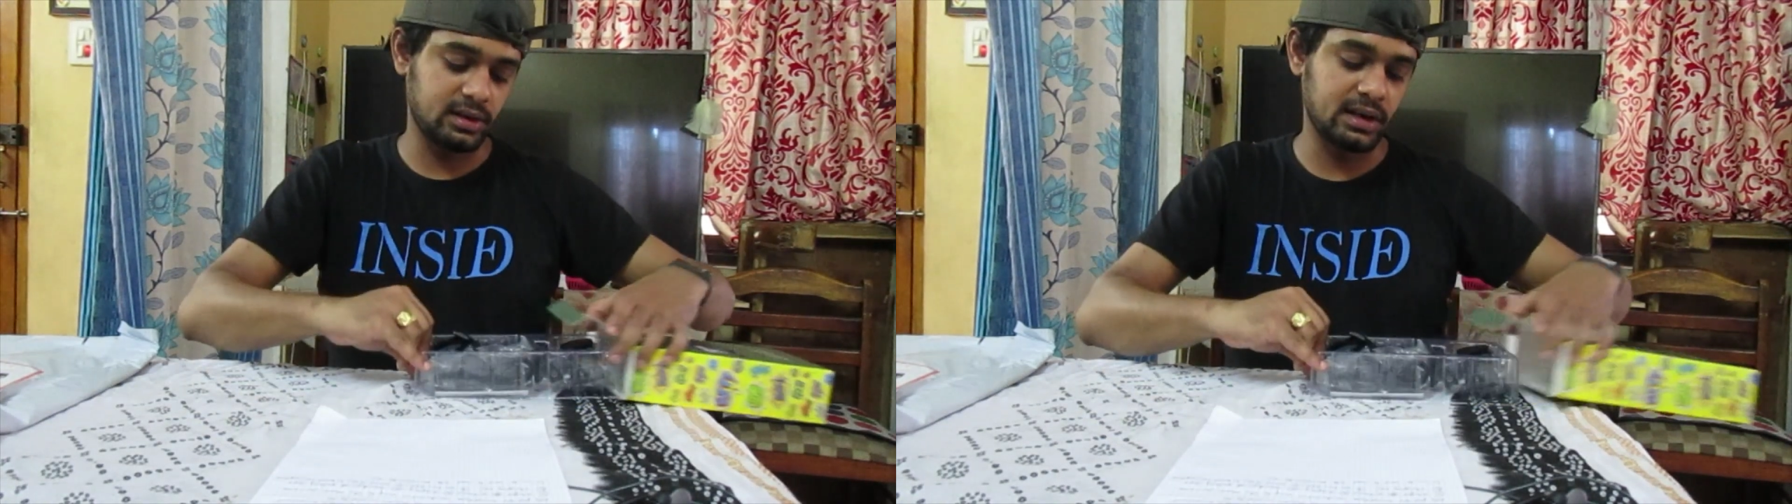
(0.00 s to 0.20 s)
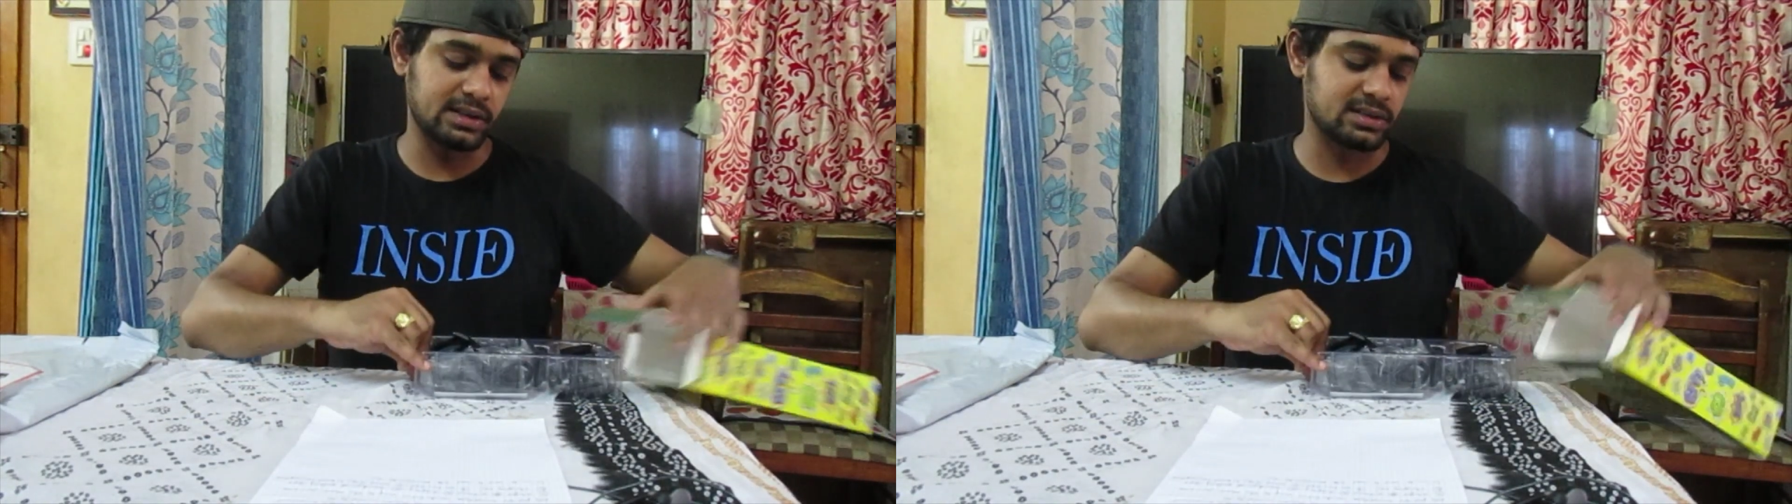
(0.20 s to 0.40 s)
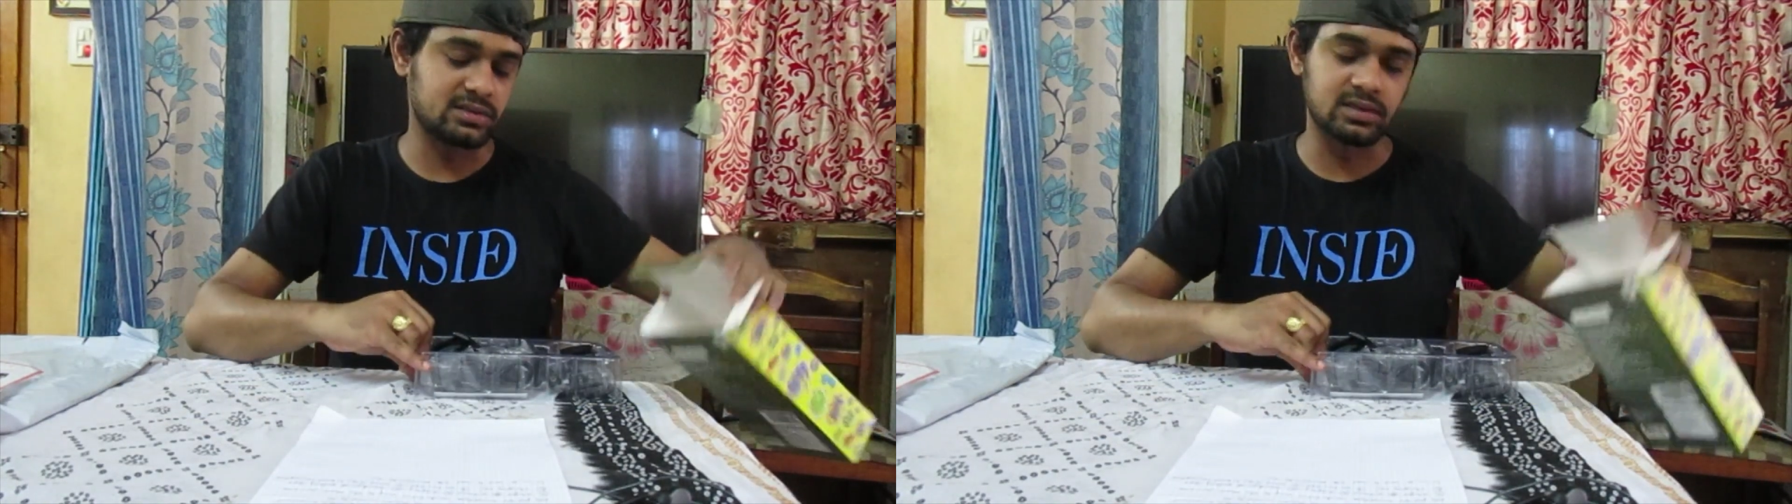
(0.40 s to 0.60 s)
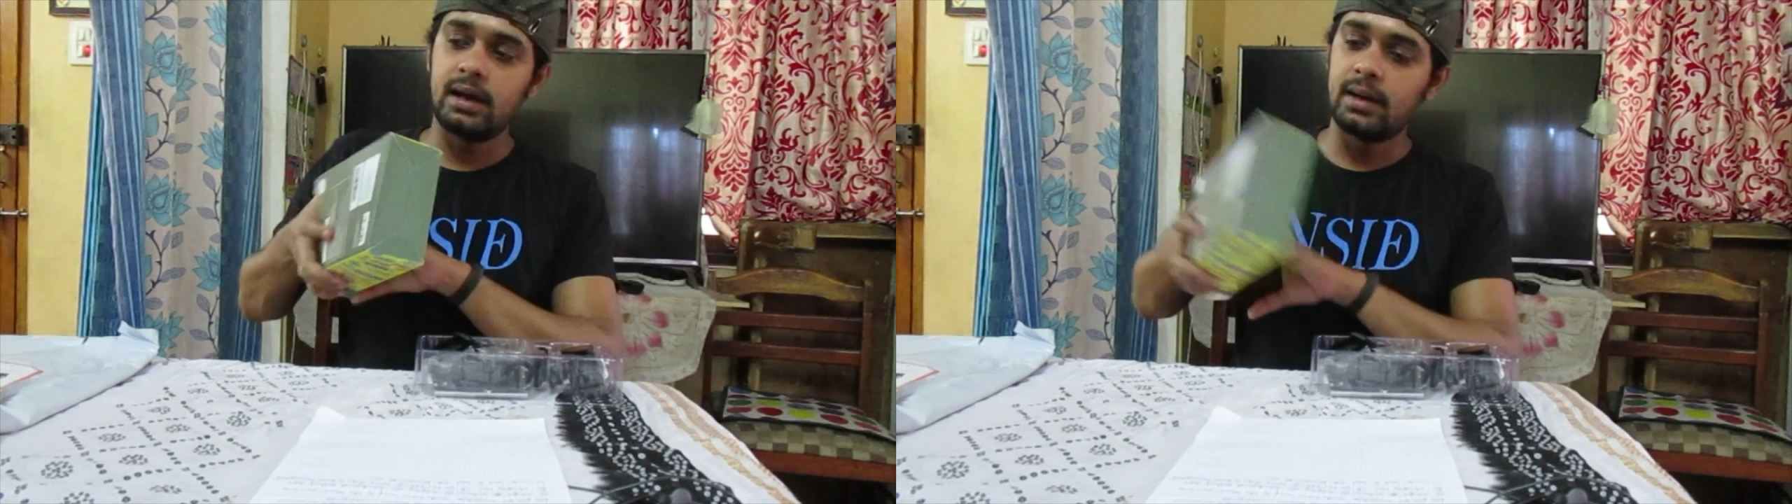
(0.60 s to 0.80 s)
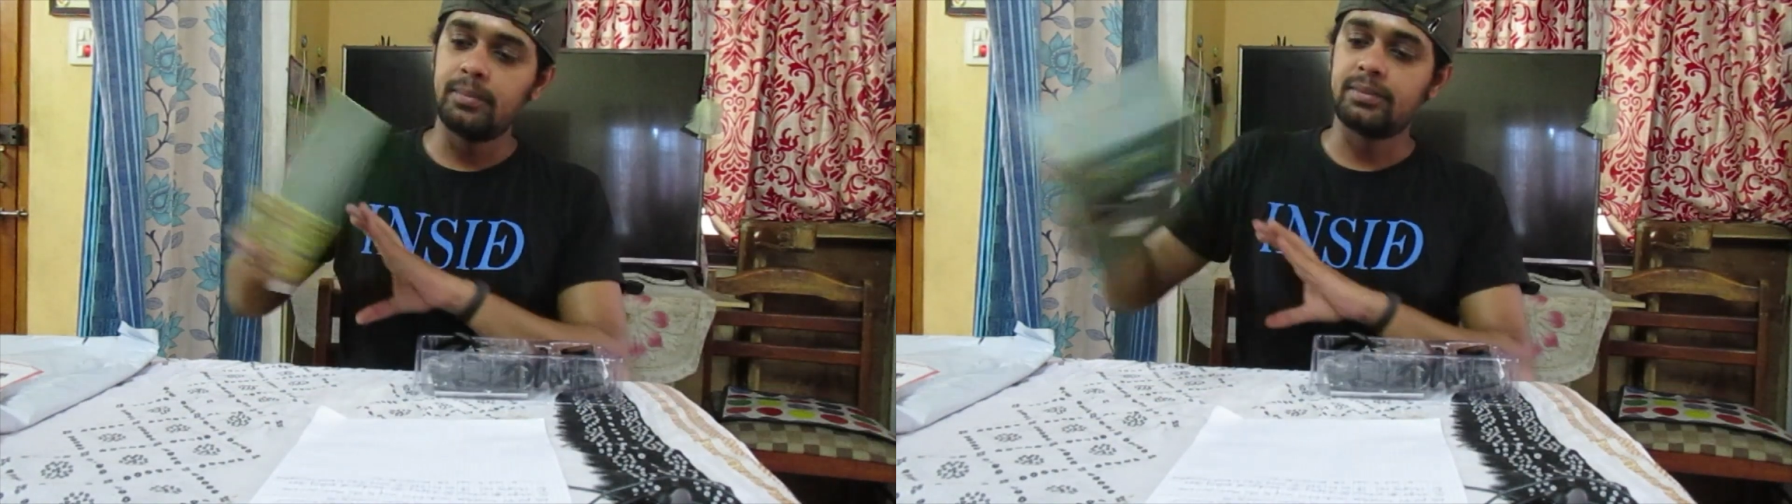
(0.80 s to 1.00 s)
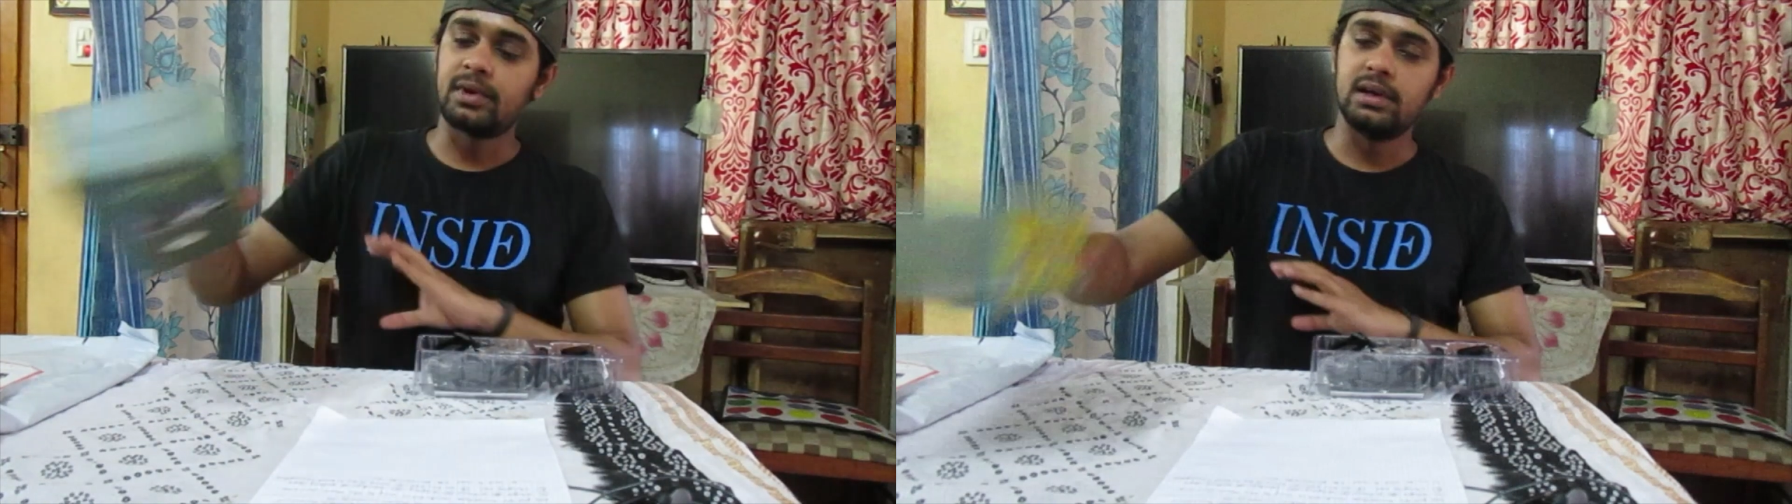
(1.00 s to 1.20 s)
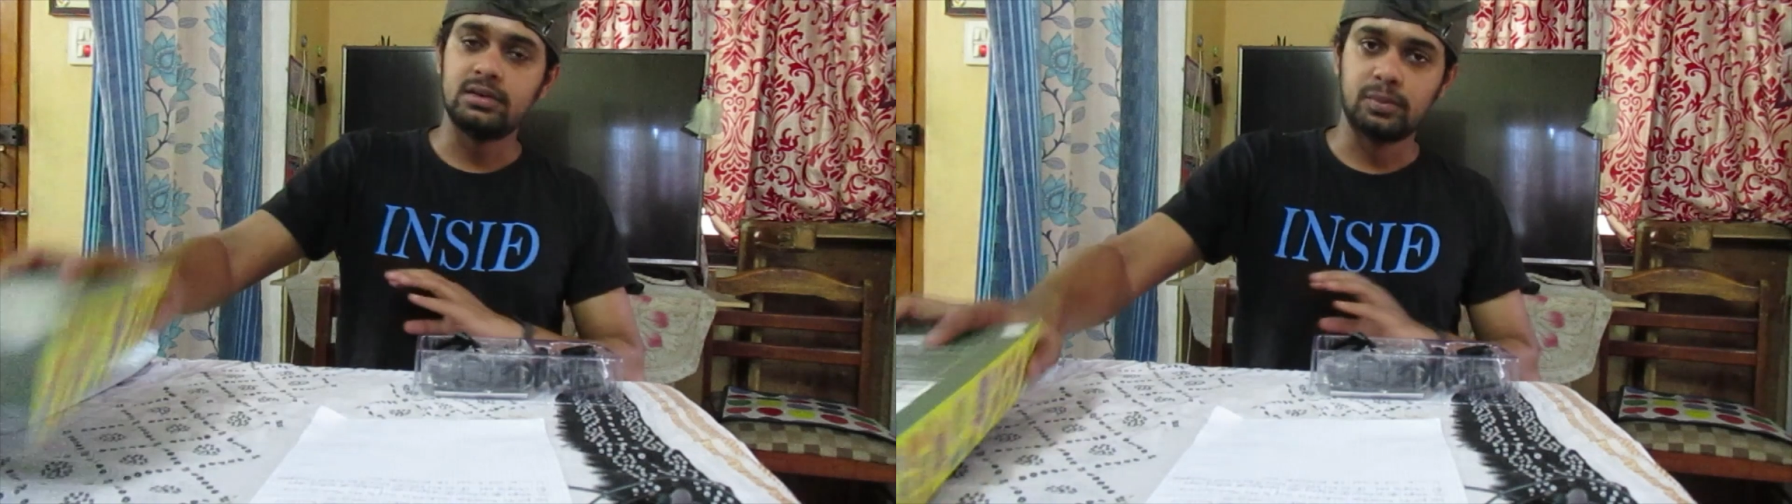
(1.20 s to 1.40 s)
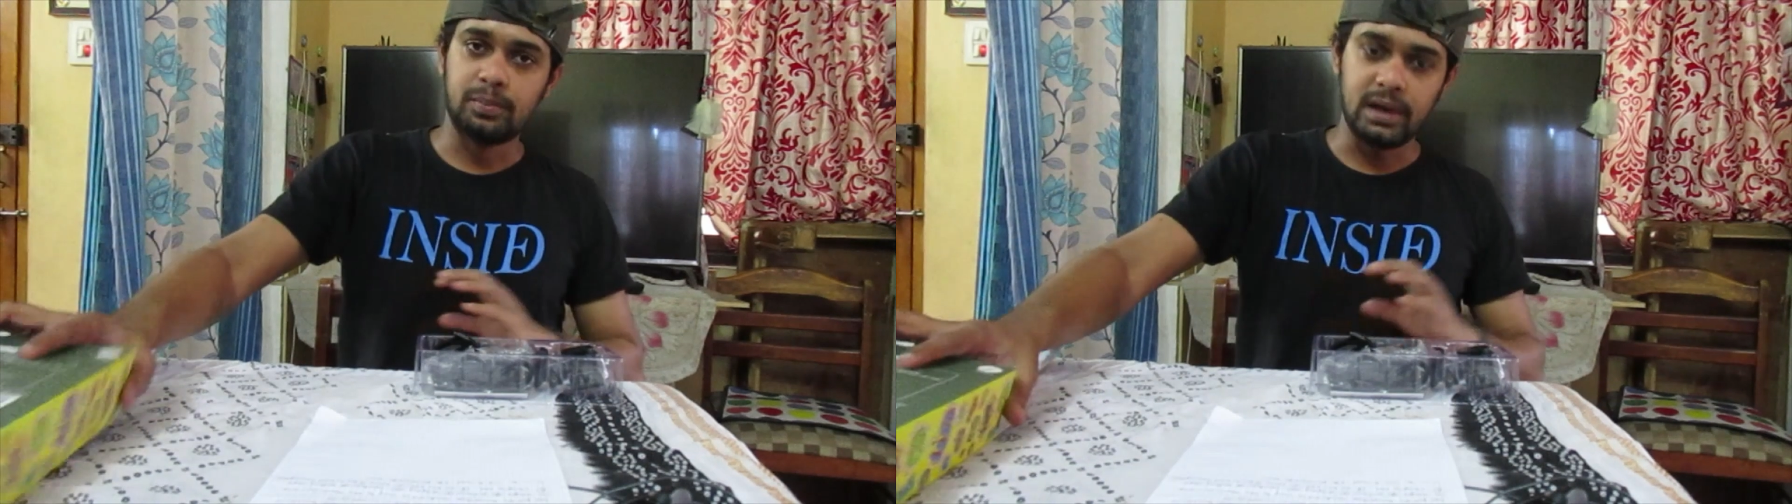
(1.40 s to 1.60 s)
etc. I am
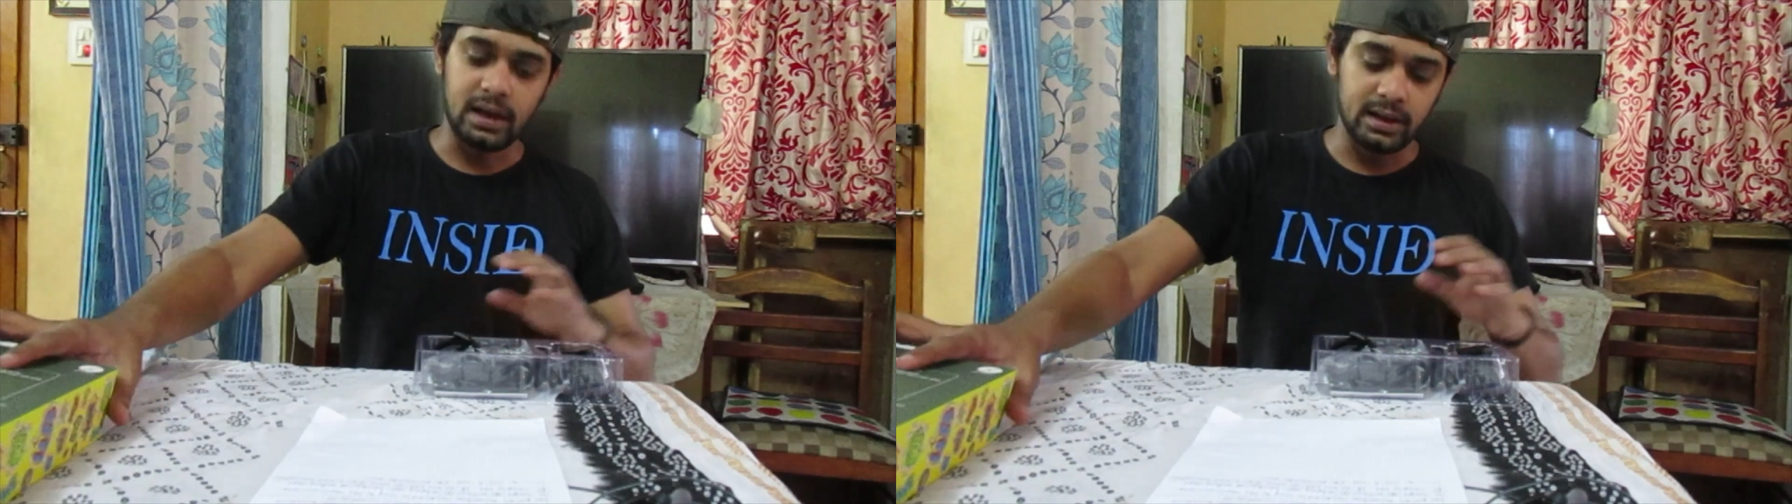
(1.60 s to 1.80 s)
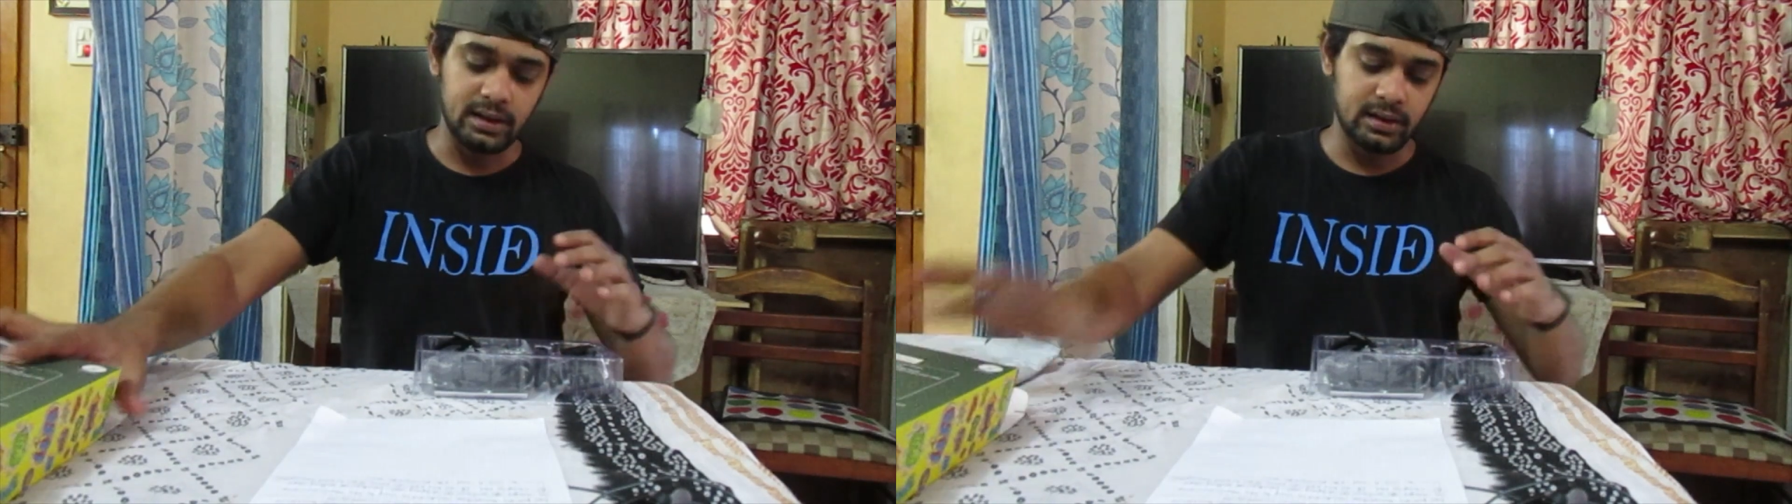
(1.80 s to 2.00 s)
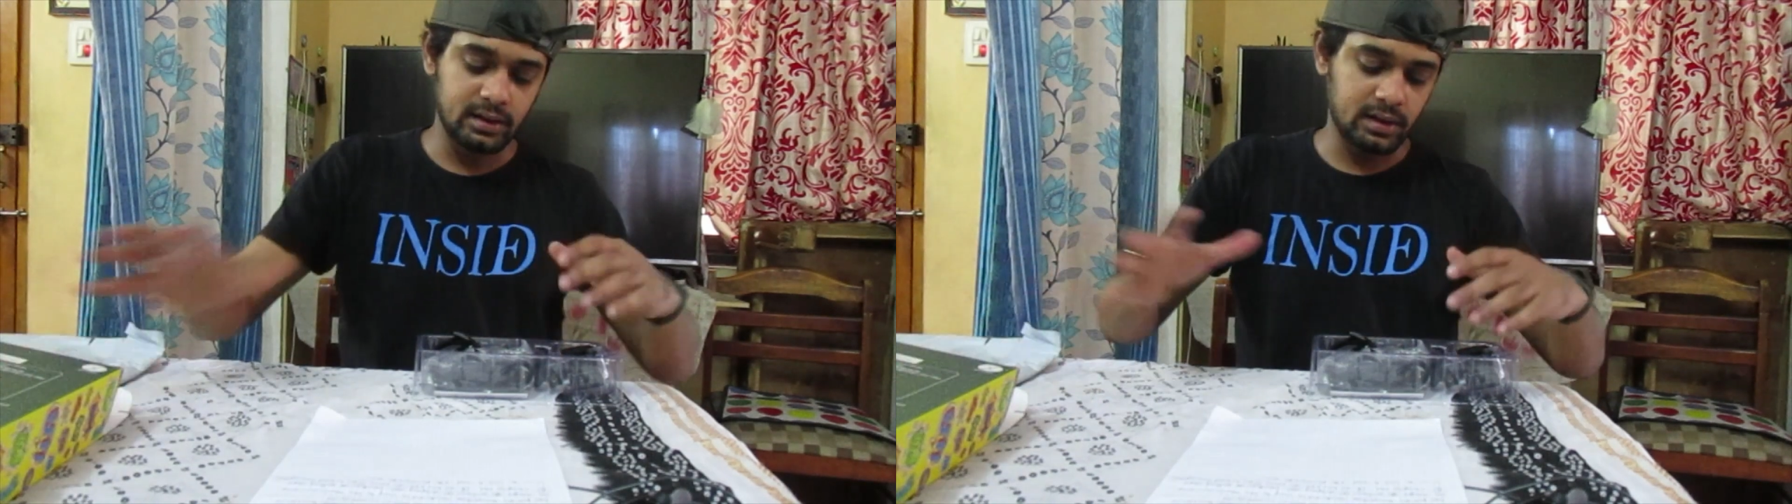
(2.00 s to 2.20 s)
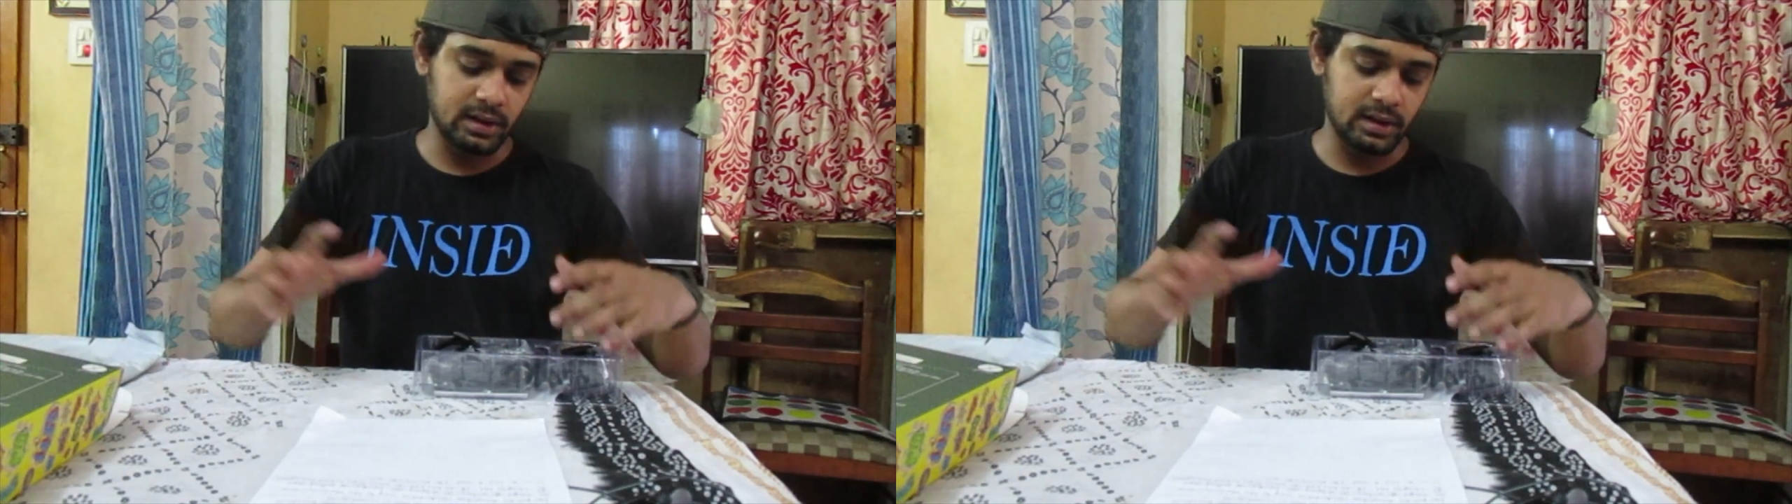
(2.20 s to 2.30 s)
trying to plan